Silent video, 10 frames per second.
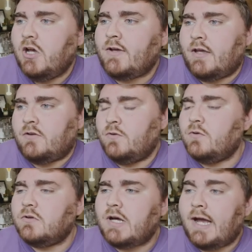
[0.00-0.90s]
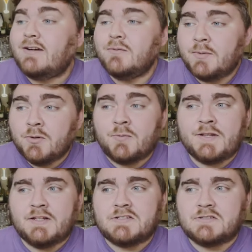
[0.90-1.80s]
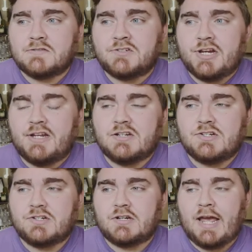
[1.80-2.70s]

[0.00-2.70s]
Okay, Google, I remember when this change